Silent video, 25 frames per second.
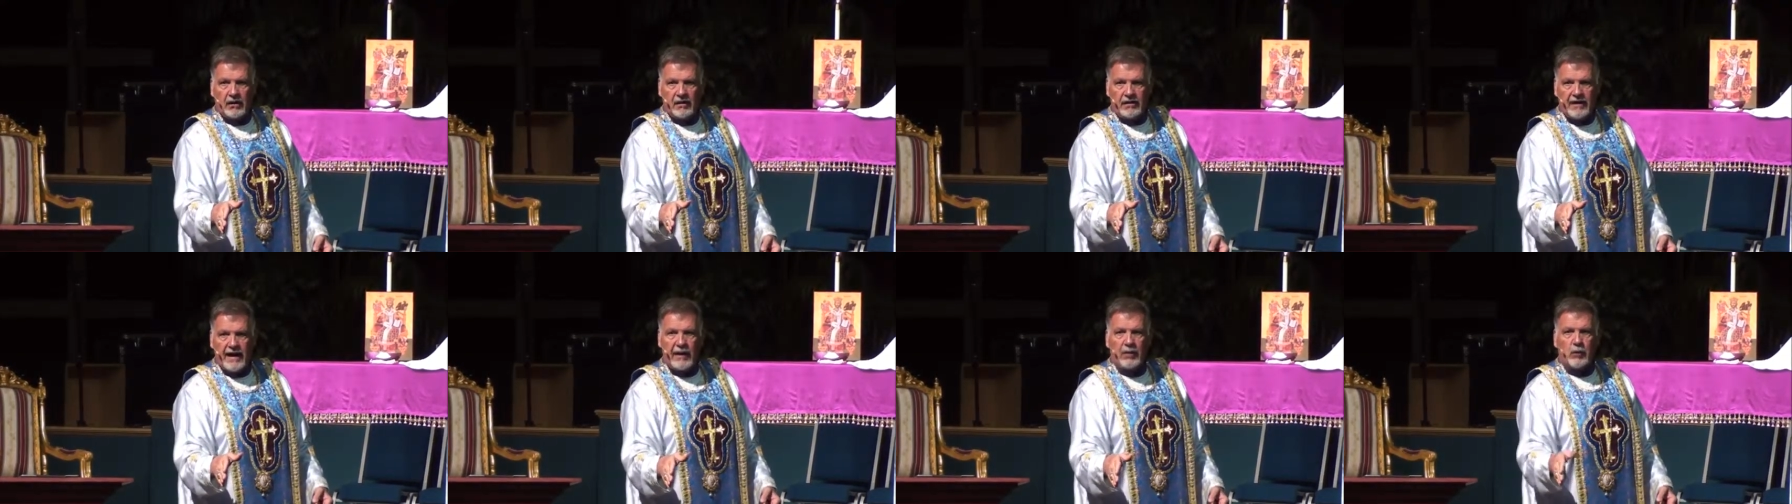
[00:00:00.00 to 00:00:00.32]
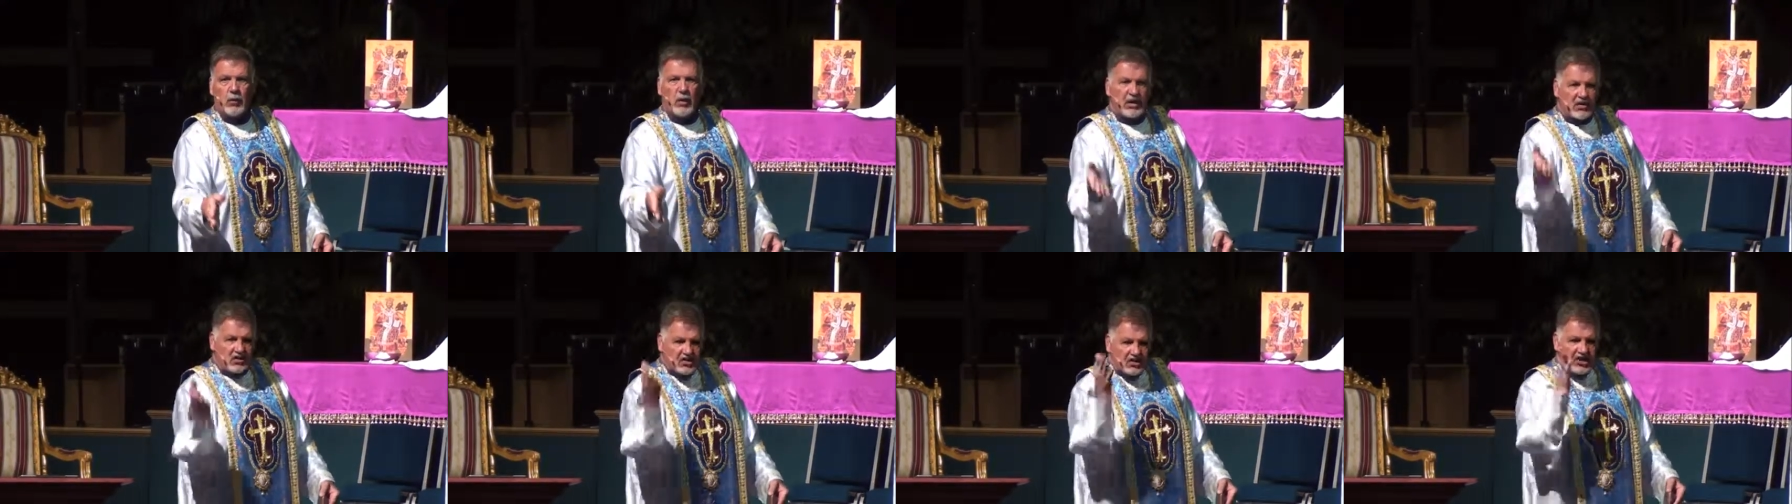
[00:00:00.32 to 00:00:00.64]
that
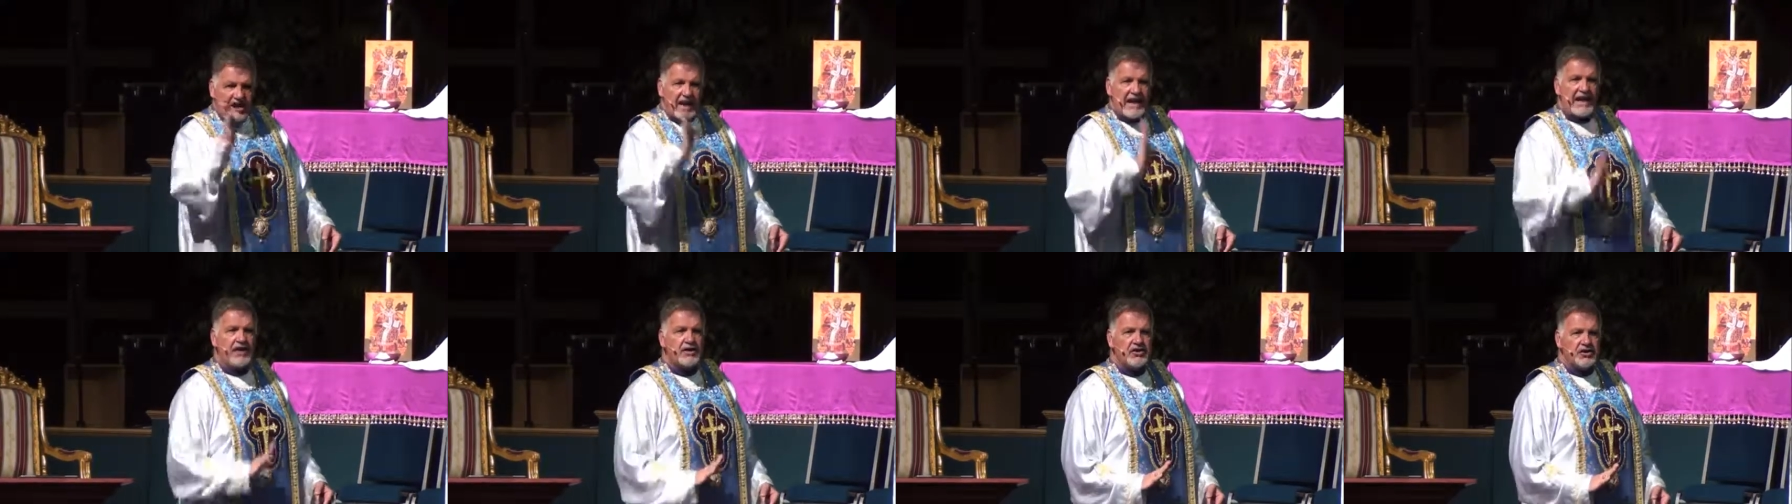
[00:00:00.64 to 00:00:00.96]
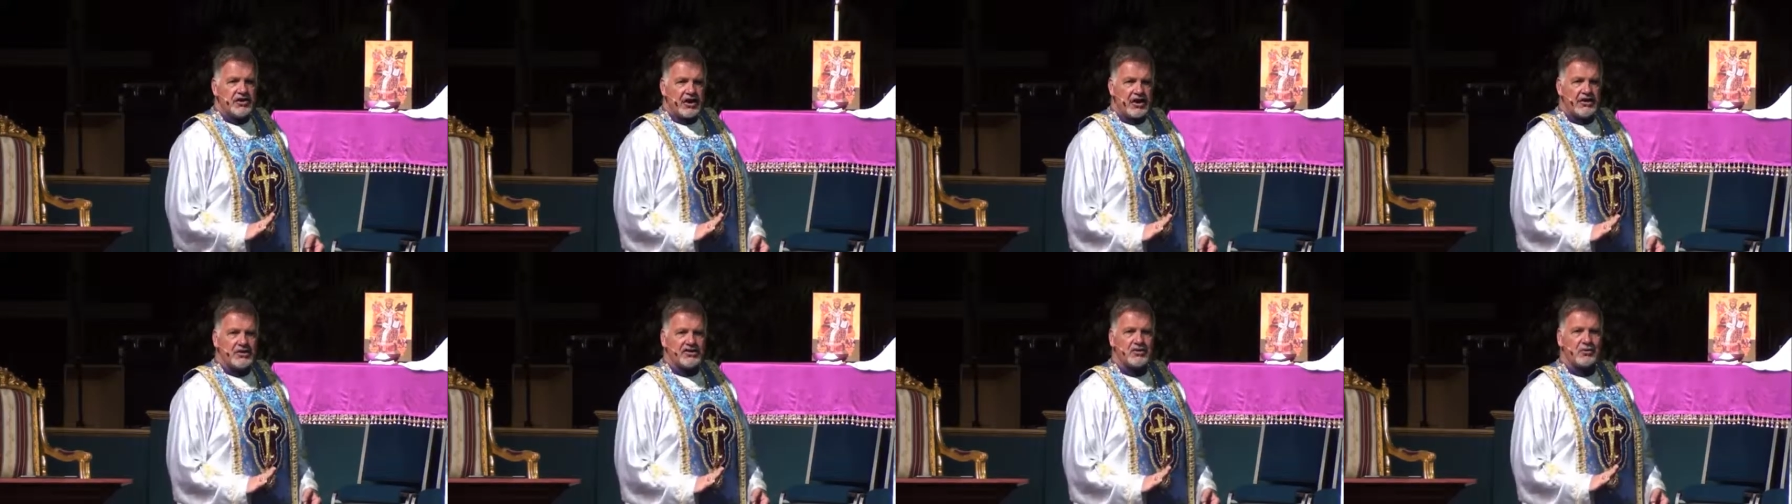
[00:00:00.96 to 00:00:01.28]
will
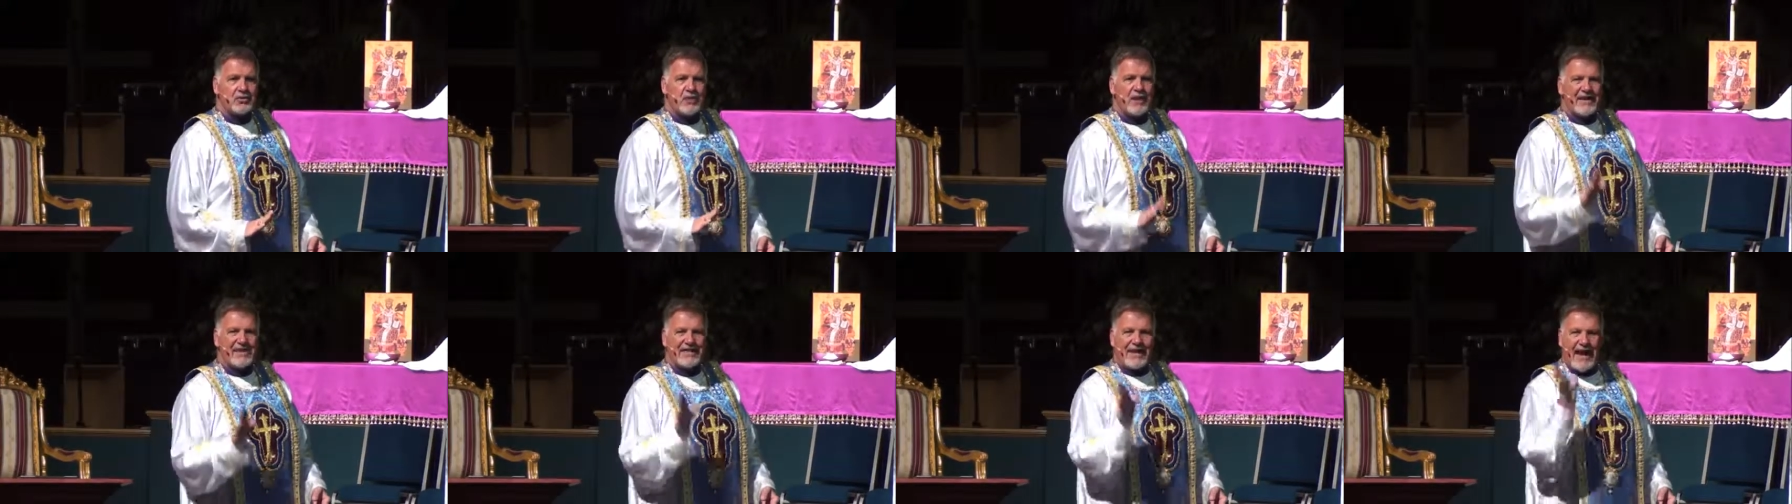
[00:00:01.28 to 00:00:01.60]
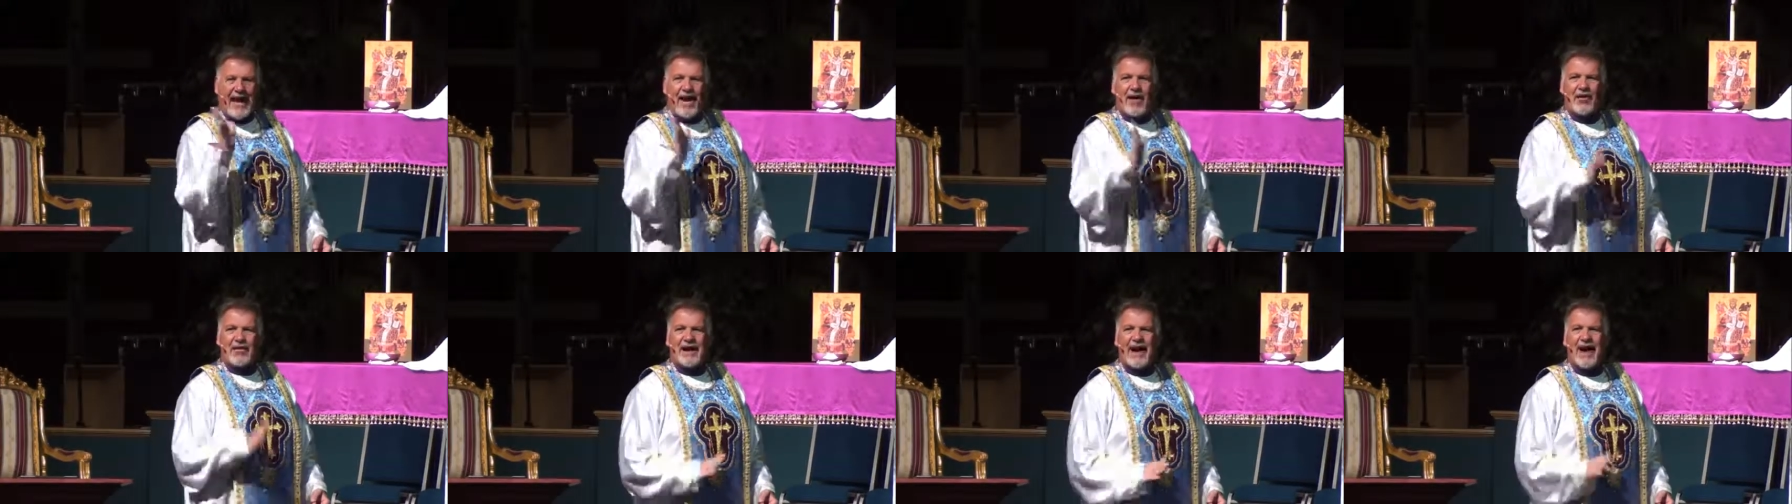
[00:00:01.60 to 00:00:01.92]
change us
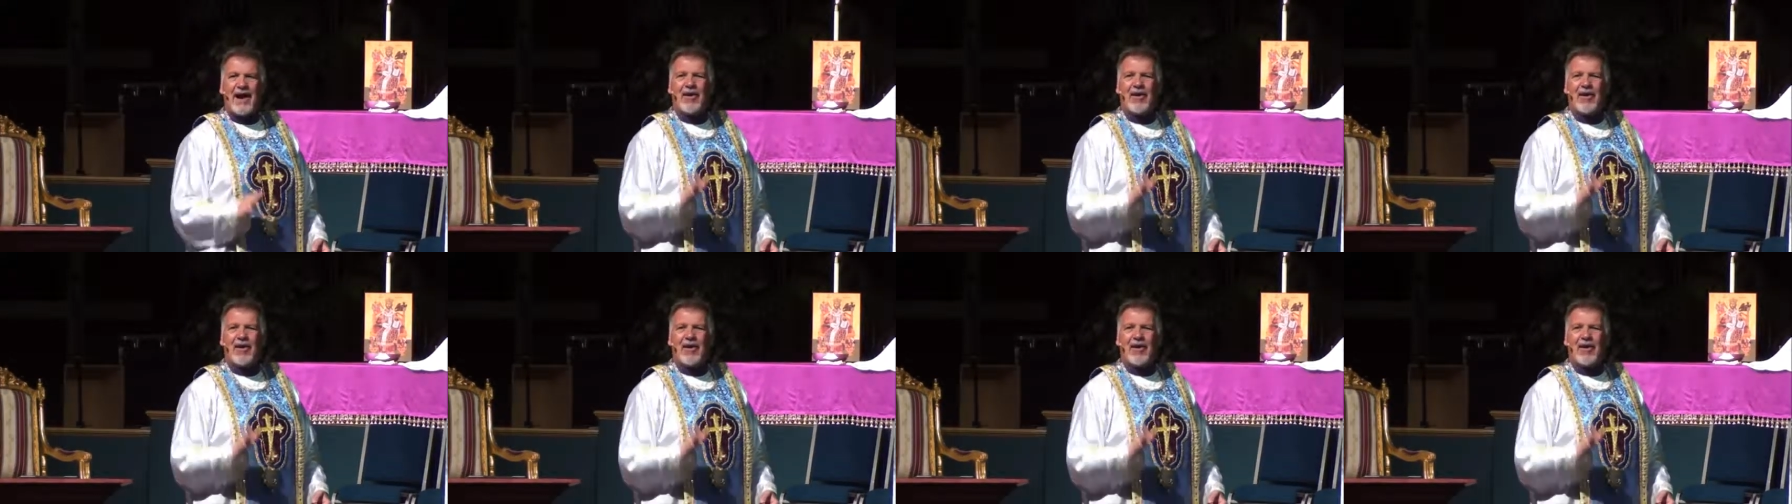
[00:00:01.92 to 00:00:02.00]
without